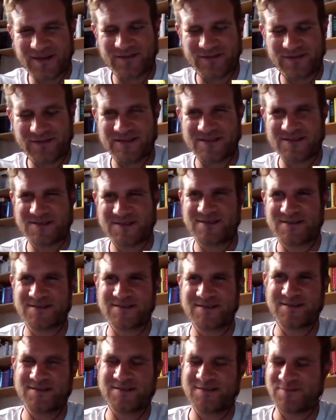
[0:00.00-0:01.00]
We have
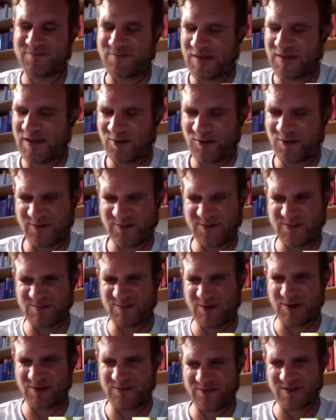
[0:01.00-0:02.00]
this, I don't have a
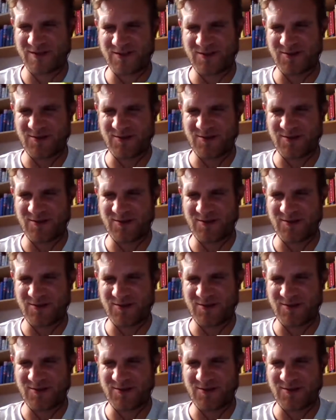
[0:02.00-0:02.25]
smartphone,